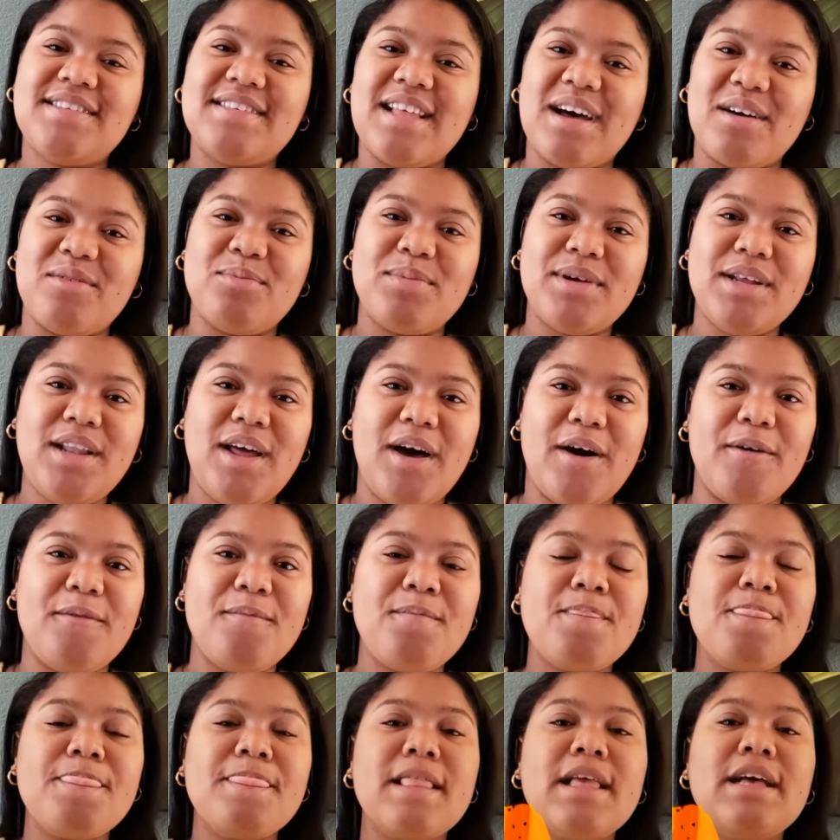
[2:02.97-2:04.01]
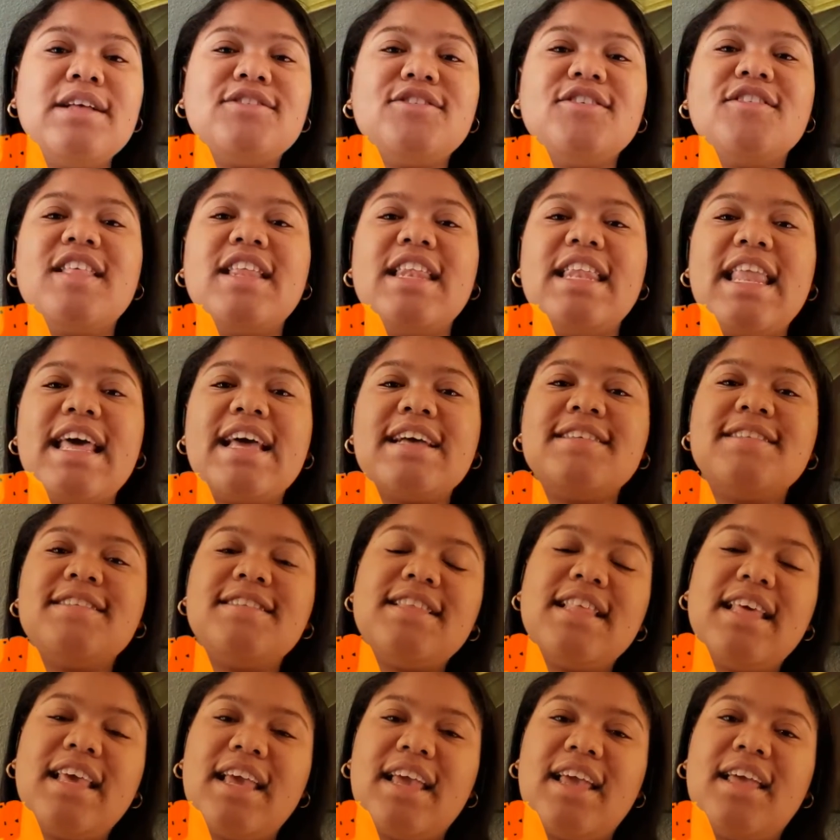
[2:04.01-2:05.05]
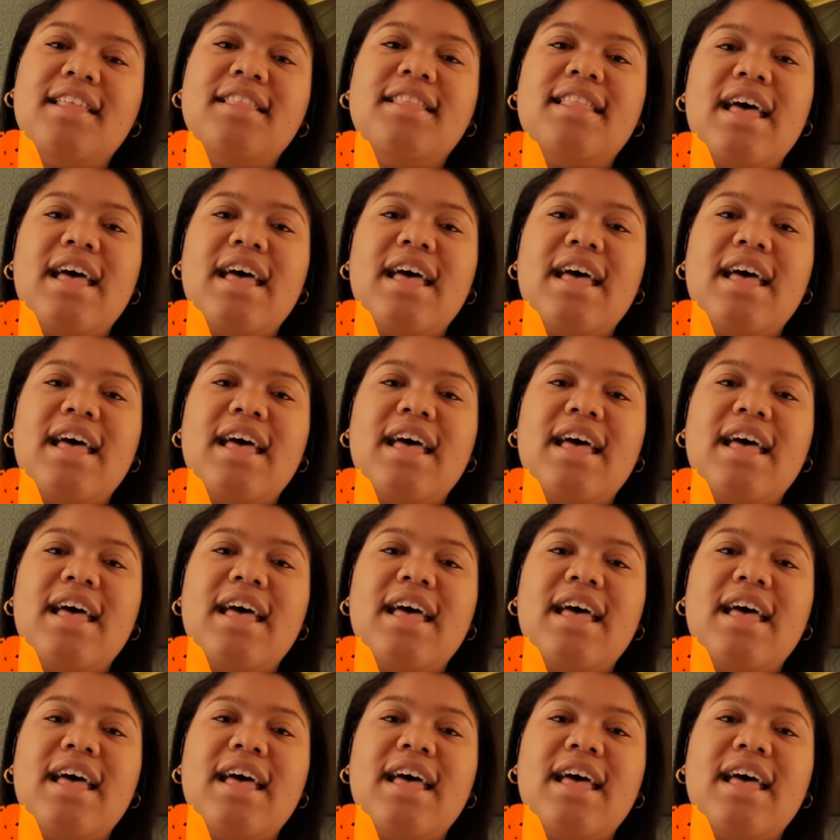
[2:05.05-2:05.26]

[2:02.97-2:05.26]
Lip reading: down below. So the next thing